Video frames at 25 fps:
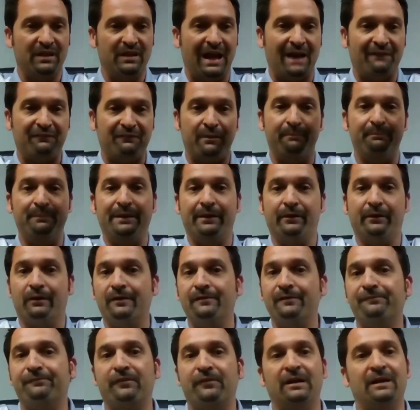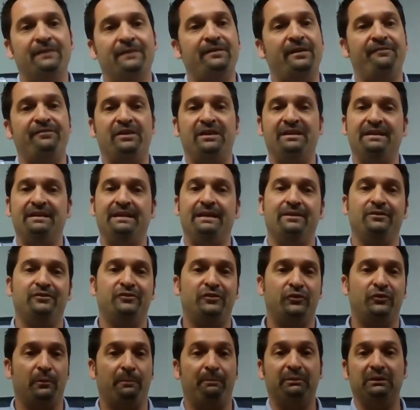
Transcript: have a mirror in front of you if you need to.